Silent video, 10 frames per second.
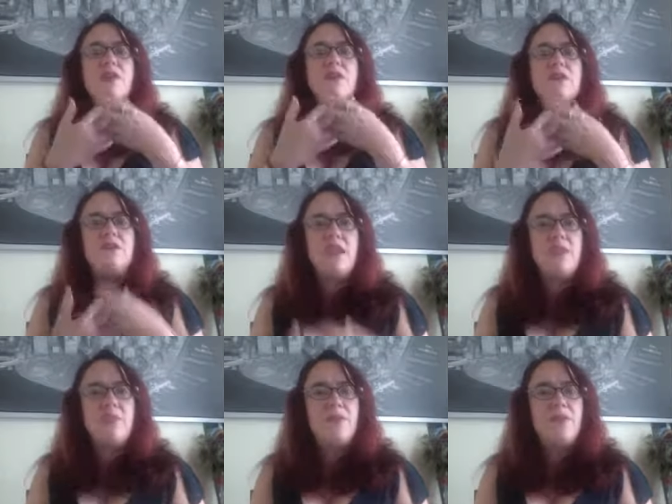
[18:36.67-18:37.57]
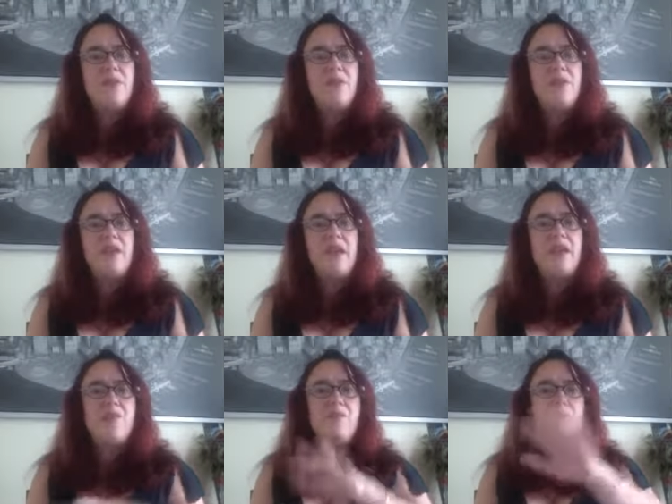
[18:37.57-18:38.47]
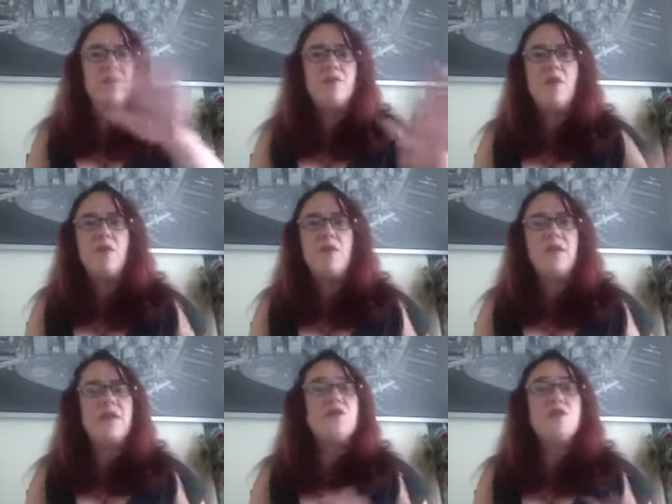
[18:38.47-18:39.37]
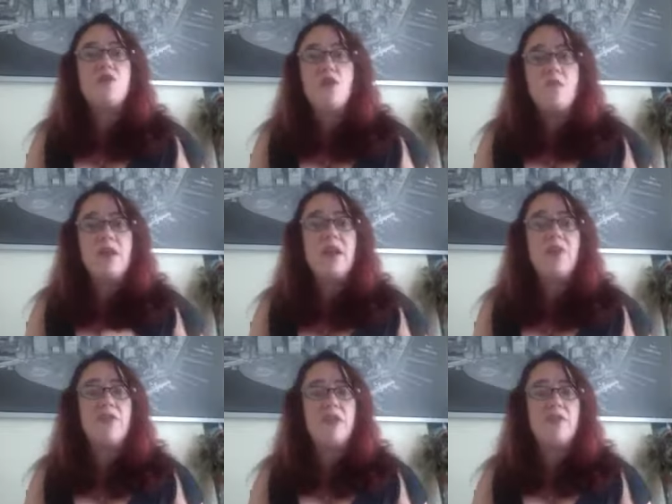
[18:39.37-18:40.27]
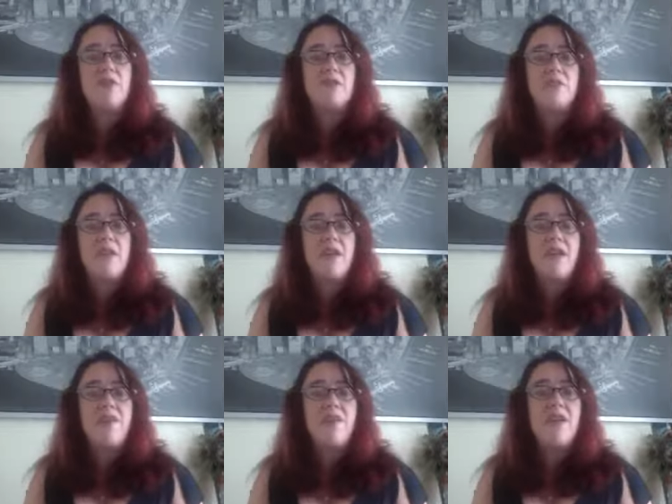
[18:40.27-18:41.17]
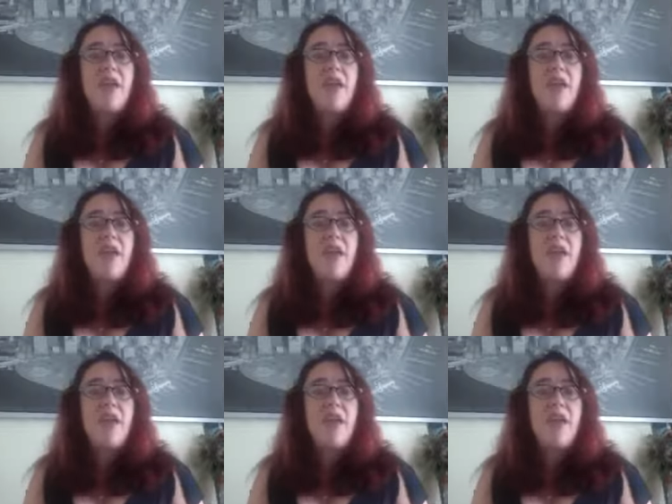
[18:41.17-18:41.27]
stable that I can move forward in so many other areas of my life.